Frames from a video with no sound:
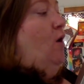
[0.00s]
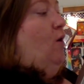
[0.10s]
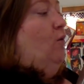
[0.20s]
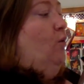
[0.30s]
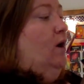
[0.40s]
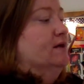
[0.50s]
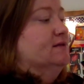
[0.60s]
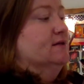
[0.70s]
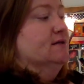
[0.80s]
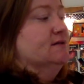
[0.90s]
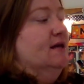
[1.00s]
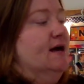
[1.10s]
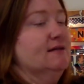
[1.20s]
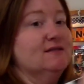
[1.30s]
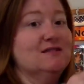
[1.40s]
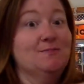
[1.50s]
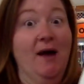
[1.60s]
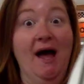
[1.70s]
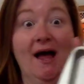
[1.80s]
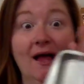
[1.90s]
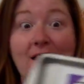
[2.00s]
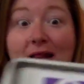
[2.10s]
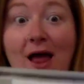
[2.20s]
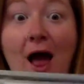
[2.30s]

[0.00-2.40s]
What does that spell?